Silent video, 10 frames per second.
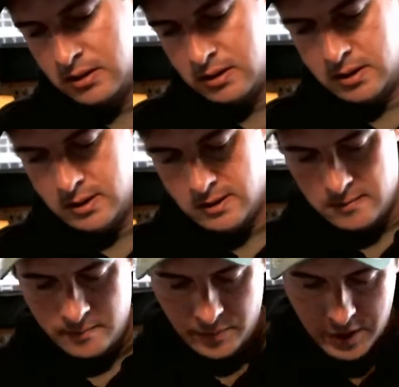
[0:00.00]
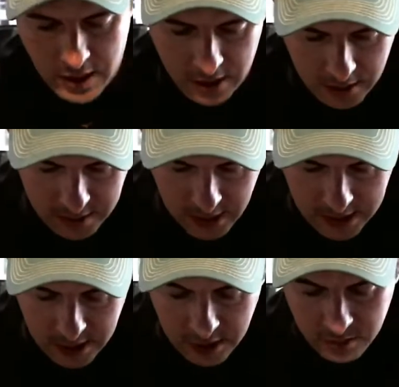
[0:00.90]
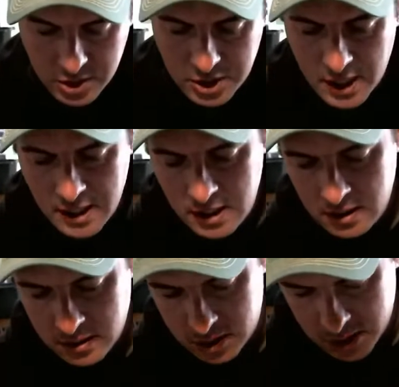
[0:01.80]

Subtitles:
All right, let's see. I see some shiny